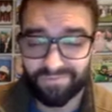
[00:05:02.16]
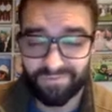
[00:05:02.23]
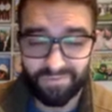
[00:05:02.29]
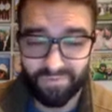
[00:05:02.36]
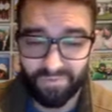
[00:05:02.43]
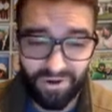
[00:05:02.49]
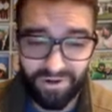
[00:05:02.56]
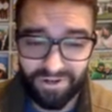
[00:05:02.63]

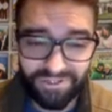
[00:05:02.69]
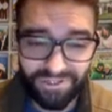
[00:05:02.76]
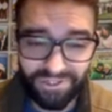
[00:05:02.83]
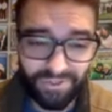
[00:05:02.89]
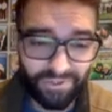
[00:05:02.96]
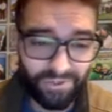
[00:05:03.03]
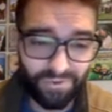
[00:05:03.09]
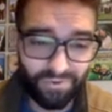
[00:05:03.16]
one or
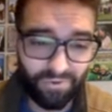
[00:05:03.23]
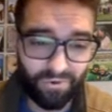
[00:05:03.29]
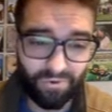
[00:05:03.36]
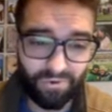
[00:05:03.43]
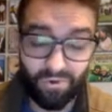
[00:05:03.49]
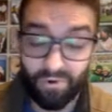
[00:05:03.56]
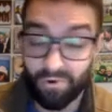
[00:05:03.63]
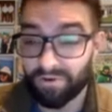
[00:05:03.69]
two
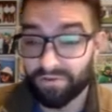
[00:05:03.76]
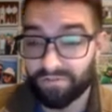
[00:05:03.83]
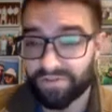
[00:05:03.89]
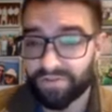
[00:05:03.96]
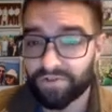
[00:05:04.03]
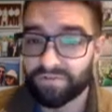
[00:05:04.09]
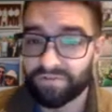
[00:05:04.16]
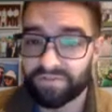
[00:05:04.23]
or a
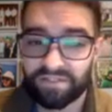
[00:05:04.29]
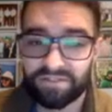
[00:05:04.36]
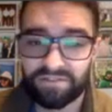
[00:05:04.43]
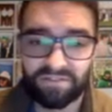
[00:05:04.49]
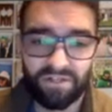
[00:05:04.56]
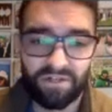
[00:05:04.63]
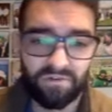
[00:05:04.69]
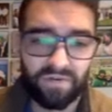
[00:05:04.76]
few of these.
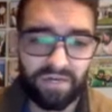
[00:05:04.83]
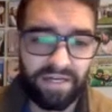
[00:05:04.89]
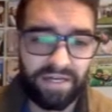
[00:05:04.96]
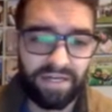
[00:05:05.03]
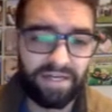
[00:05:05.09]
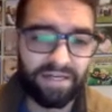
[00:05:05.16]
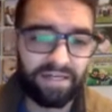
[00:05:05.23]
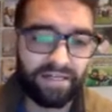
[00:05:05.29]
So,
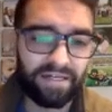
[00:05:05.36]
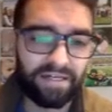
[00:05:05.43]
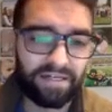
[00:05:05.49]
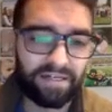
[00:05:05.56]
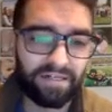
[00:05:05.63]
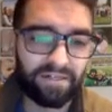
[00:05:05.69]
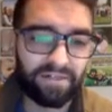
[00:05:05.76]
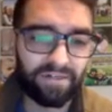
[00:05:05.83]

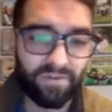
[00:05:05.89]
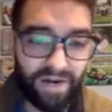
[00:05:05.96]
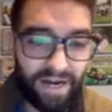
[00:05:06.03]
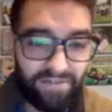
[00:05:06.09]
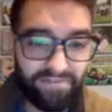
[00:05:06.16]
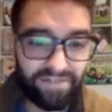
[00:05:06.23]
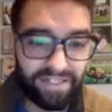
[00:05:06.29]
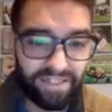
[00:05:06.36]

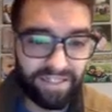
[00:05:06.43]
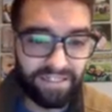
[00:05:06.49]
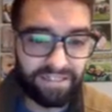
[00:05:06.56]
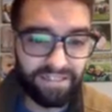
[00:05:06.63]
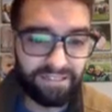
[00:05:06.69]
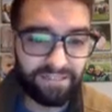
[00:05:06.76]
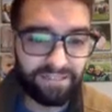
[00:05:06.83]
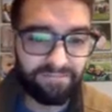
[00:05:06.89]
gravity
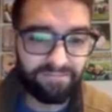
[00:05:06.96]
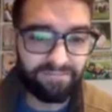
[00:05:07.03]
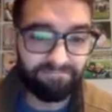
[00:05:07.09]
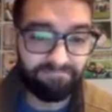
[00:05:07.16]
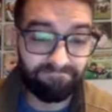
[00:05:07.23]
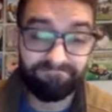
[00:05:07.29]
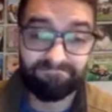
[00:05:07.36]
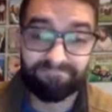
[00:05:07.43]

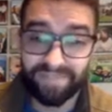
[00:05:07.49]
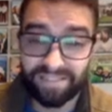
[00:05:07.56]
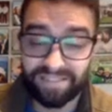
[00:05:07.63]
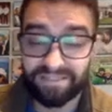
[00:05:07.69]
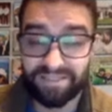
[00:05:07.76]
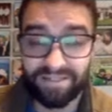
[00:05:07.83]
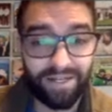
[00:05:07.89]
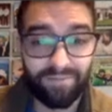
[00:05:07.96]
is
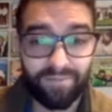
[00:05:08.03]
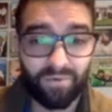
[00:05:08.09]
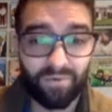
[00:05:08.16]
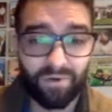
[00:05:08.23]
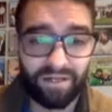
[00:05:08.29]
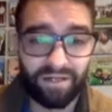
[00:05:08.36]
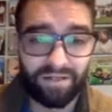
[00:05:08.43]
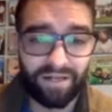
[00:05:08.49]
the number
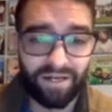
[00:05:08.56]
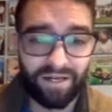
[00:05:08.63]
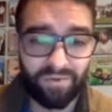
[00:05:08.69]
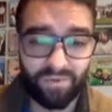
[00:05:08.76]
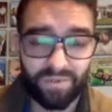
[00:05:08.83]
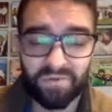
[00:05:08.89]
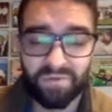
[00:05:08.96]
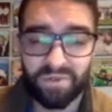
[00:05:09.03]
one.
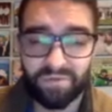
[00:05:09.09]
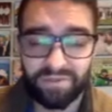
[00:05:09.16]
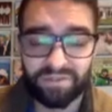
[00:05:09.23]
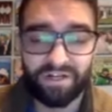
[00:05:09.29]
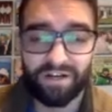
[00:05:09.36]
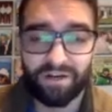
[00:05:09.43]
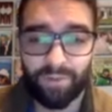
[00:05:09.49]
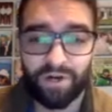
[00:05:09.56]
We will
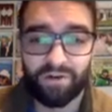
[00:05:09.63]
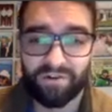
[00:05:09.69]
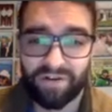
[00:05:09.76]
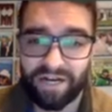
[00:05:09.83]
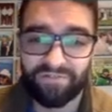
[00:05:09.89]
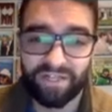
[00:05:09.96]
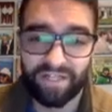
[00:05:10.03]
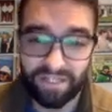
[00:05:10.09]
talk about
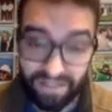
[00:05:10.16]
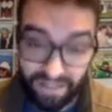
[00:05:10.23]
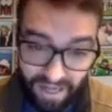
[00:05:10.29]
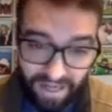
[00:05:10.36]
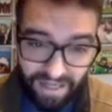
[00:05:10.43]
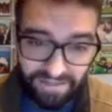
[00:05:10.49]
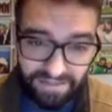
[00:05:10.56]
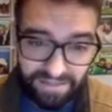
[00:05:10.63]
gravity a
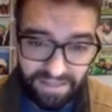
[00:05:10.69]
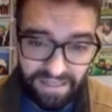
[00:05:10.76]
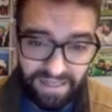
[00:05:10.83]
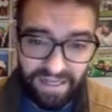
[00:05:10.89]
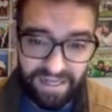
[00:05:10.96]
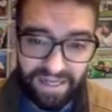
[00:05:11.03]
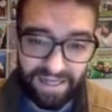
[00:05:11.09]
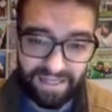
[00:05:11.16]
lot,
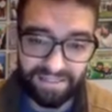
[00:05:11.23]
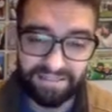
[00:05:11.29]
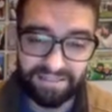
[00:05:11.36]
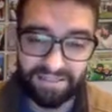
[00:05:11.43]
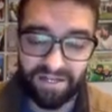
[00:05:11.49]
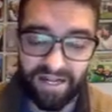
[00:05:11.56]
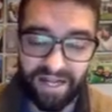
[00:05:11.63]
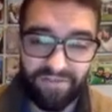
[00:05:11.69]

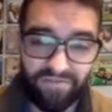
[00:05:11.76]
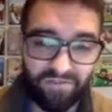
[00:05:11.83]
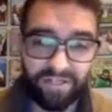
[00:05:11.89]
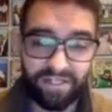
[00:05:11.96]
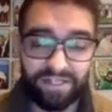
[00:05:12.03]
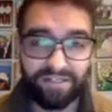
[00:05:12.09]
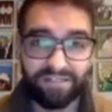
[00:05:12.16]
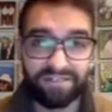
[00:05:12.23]
as
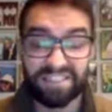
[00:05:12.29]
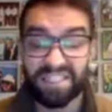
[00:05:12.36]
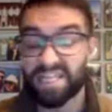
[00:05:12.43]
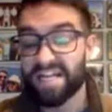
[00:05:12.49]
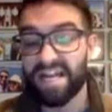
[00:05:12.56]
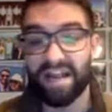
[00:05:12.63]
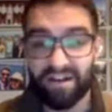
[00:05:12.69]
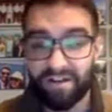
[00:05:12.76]
every
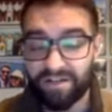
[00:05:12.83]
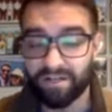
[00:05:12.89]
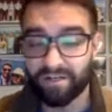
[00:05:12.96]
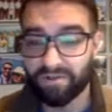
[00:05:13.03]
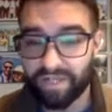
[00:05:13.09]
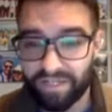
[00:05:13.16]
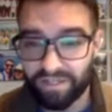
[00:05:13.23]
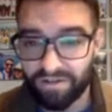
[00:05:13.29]

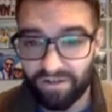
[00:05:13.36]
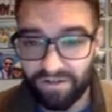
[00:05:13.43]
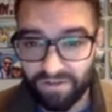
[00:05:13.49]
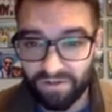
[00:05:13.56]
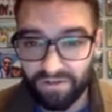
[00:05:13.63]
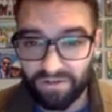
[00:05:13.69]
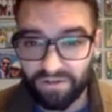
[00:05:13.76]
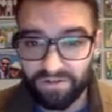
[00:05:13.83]
scenario here on
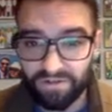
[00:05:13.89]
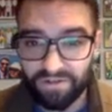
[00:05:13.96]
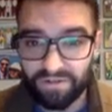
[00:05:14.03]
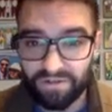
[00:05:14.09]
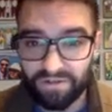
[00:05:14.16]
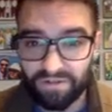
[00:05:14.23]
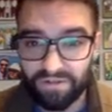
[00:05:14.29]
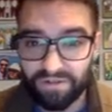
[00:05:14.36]
Earth,
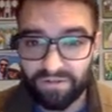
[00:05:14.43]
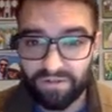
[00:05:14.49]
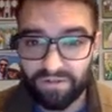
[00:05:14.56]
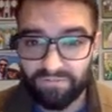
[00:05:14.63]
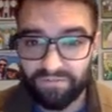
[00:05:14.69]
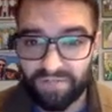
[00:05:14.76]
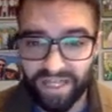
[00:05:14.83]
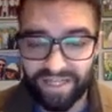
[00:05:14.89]

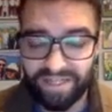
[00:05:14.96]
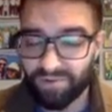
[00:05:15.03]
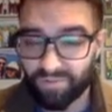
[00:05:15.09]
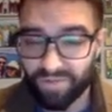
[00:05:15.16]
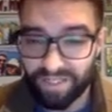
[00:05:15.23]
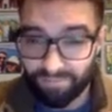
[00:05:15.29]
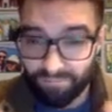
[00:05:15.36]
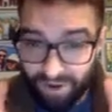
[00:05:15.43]
okay, that we
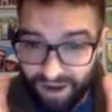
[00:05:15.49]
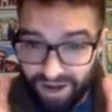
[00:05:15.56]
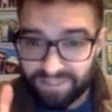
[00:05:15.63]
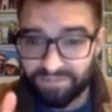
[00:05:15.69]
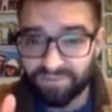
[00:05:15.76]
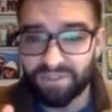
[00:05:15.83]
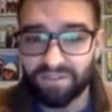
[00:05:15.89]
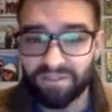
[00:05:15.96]
can
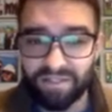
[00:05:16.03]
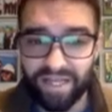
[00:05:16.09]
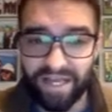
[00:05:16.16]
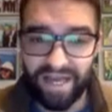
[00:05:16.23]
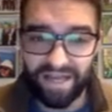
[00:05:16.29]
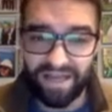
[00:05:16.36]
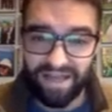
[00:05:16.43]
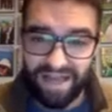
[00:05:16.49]
possibly look
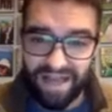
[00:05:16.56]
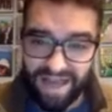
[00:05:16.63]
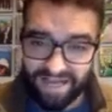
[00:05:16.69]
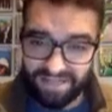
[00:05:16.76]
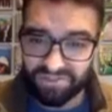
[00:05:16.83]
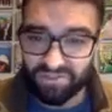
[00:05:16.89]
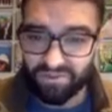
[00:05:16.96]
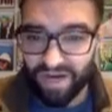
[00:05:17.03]
at
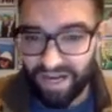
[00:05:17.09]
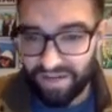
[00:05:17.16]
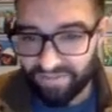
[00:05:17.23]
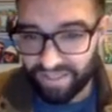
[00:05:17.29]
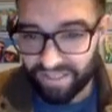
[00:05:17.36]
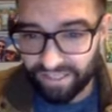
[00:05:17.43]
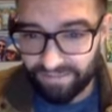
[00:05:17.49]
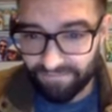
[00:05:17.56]
has
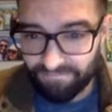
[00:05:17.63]
gravity.